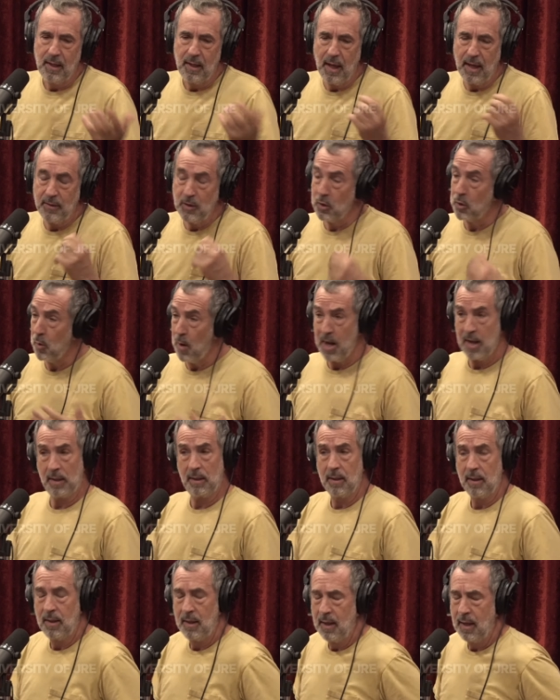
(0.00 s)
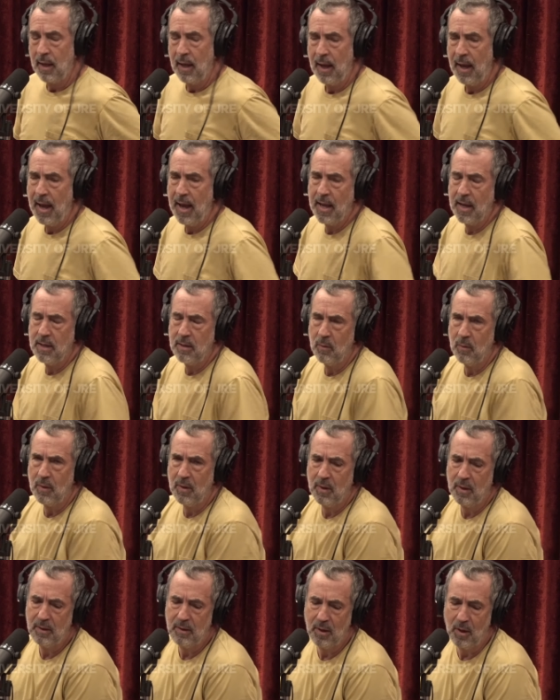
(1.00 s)
and they're great. Right. And
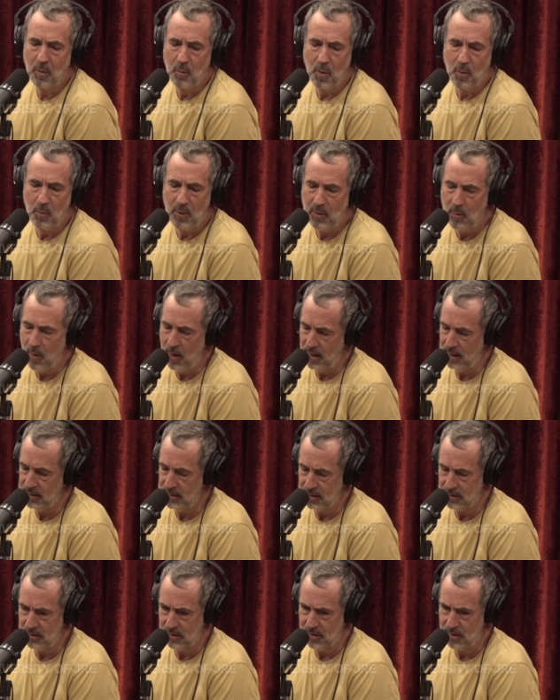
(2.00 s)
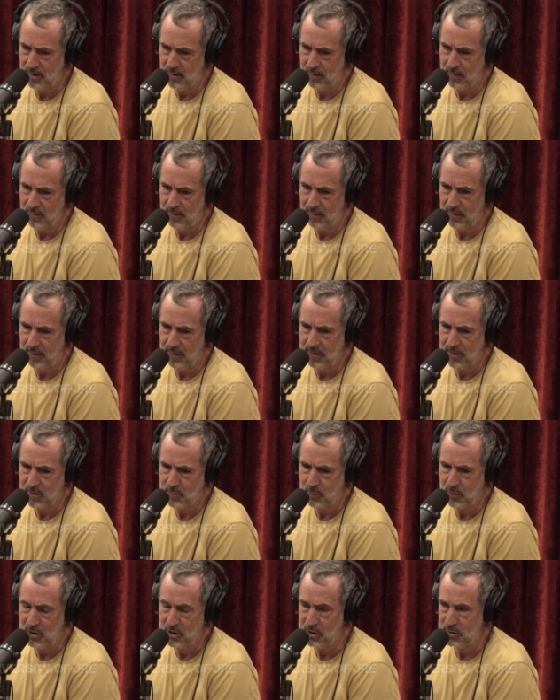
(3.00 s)
you know what we wanted to do is
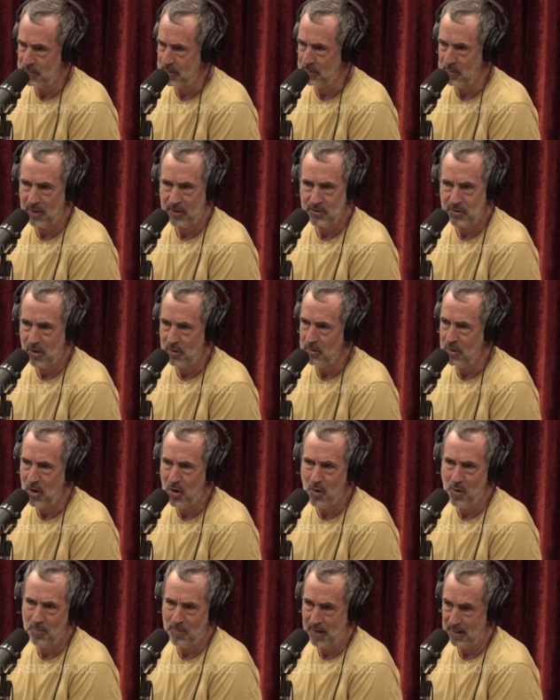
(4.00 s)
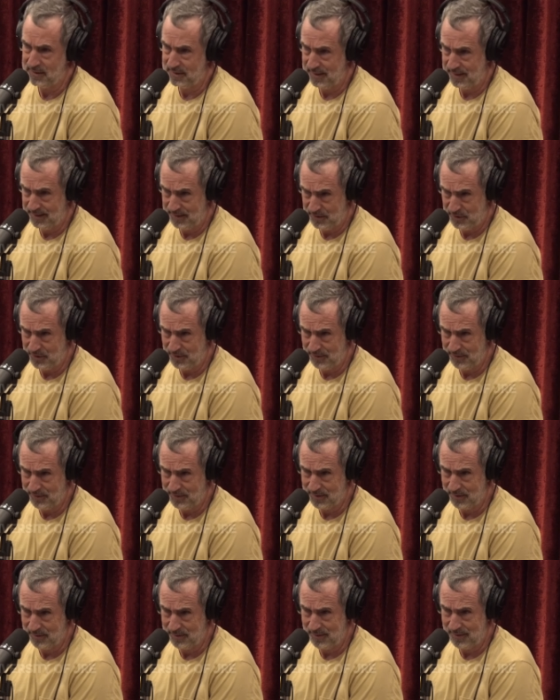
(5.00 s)
preached to people that don't know about the issues.
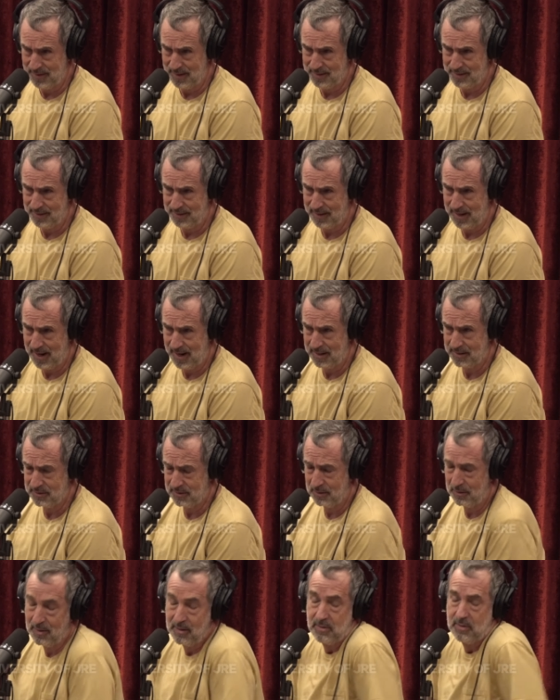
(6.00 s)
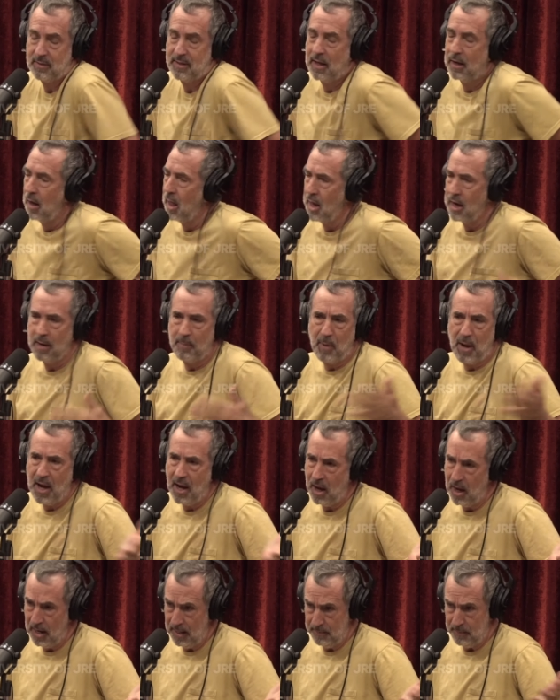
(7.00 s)
So you had to cast, you had to get a lot
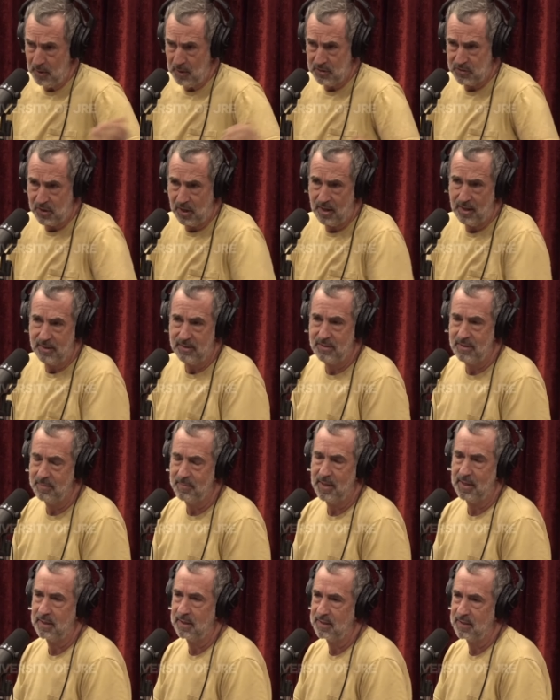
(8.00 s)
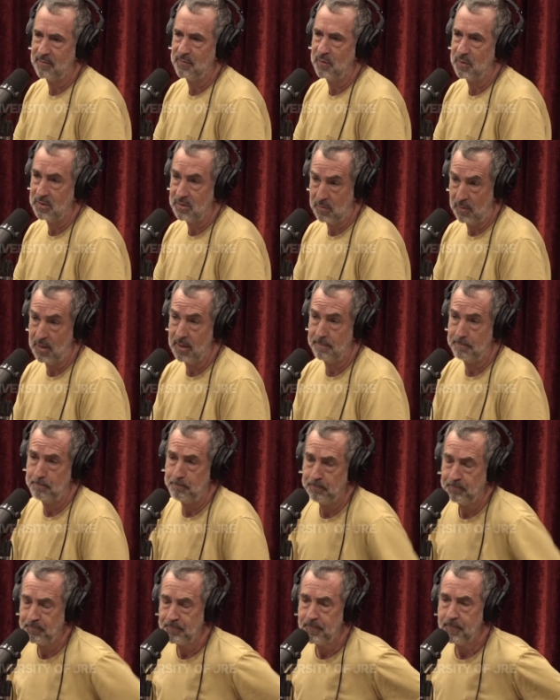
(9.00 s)
of eyeballs on it to make a difference, right?
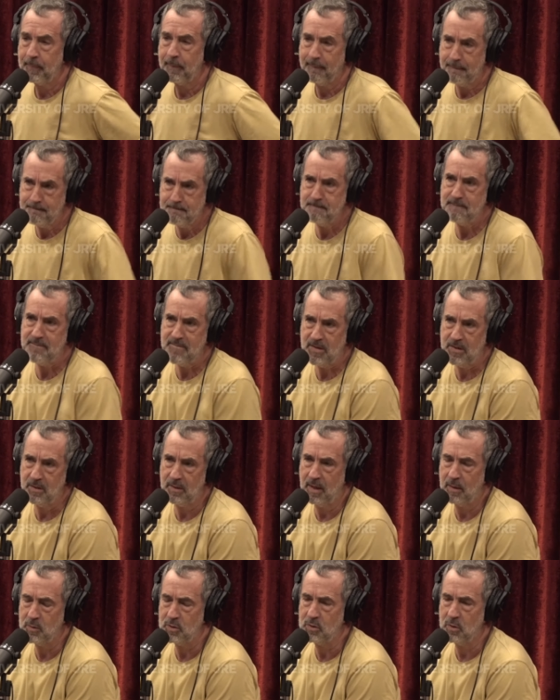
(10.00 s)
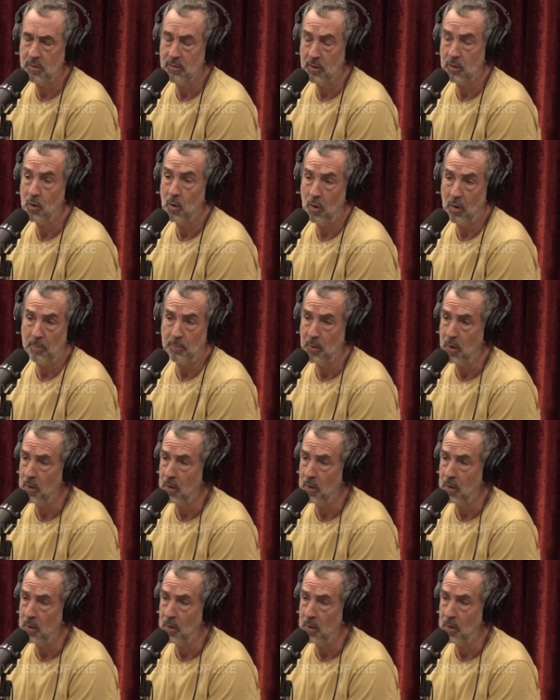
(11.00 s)
Right. So that was sort of the goal of